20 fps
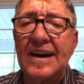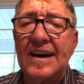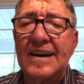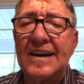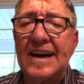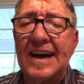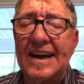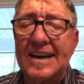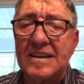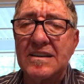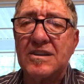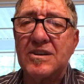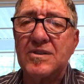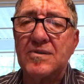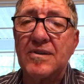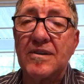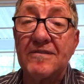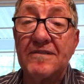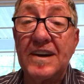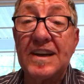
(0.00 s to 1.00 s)
and
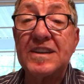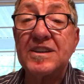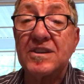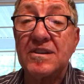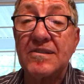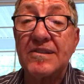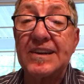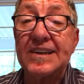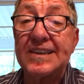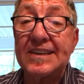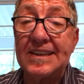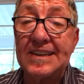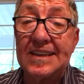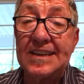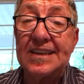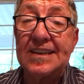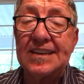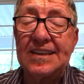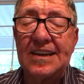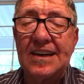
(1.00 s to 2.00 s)
to eventually
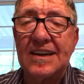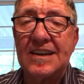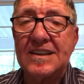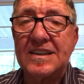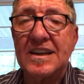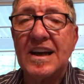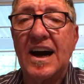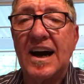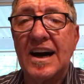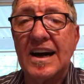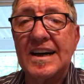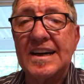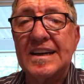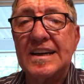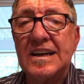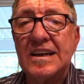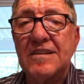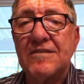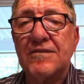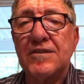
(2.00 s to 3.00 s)
die
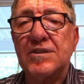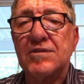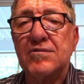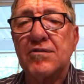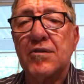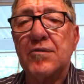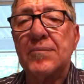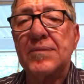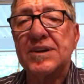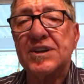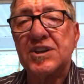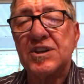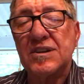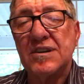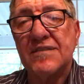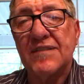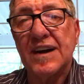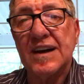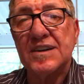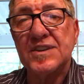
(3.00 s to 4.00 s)
for the remission
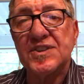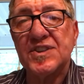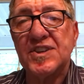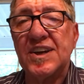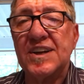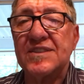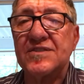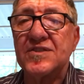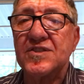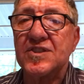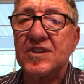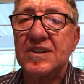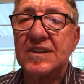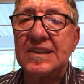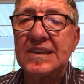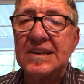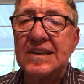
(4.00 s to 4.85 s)
of our sins.